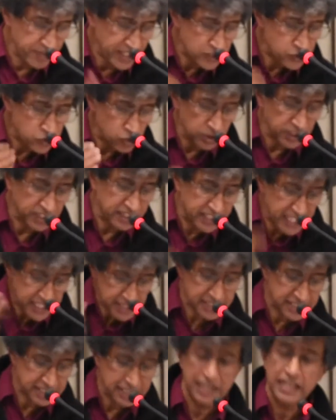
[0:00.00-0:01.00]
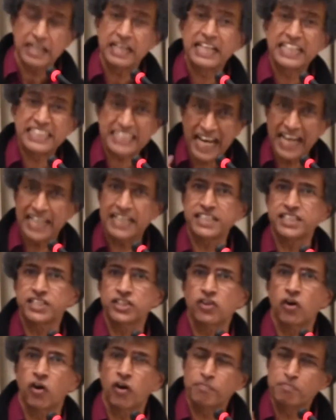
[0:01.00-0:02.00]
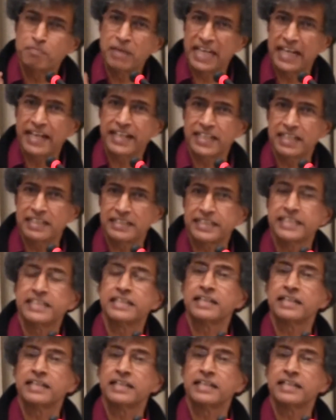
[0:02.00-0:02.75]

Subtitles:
So this lethality of malarial